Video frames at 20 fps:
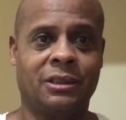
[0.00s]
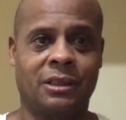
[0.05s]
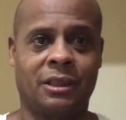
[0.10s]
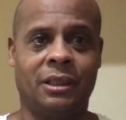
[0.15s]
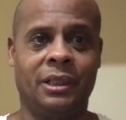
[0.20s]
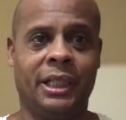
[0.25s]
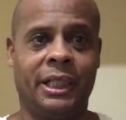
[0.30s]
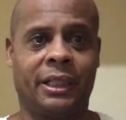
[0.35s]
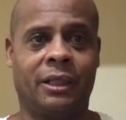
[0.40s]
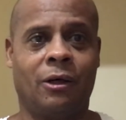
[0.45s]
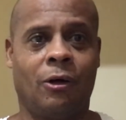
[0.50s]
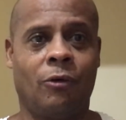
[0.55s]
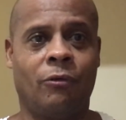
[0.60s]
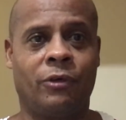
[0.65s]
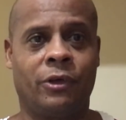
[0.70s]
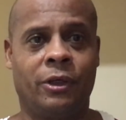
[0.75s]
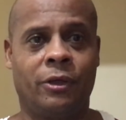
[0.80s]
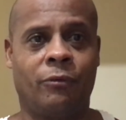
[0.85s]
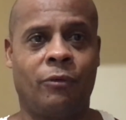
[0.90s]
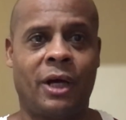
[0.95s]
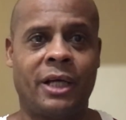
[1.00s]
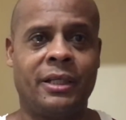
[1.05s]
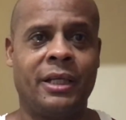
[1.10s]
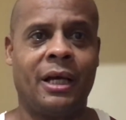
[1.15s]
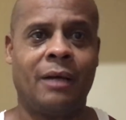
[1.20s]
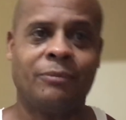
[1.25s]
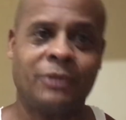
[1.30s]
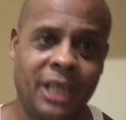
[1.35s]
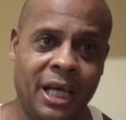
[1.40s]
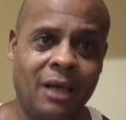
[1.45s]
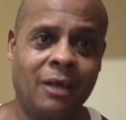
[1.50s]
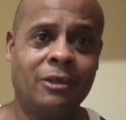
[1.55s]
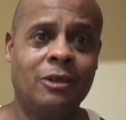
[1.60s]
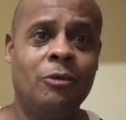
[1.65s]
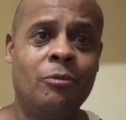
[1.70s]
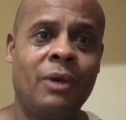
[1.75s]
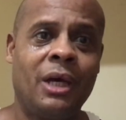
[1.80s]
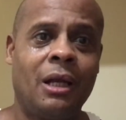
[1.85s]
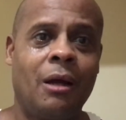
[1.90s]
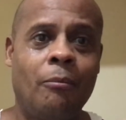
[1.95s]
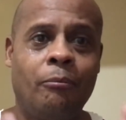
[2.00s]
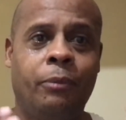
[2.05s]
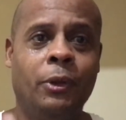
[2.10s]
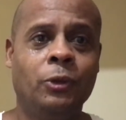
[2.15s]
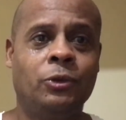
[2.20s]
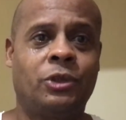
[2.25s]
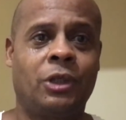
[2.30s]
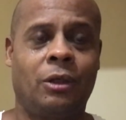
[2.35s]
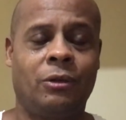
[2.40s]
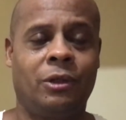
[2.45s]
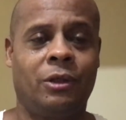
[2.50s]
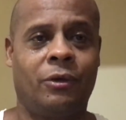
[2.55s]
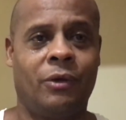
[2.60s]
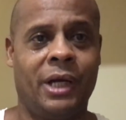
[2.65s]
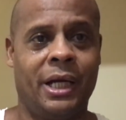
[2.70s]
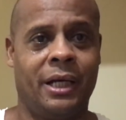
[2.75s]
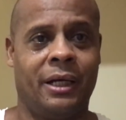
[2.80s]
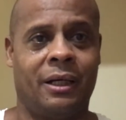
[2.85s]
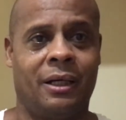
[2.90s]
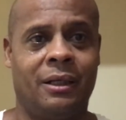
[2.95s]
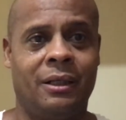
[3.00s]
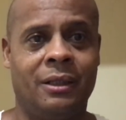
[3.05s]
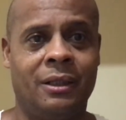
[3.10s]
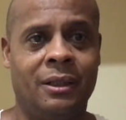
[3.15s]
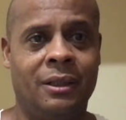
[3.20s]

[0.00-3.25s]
is a lick over here right now. I'm telling you, man, I'm boots on the ground.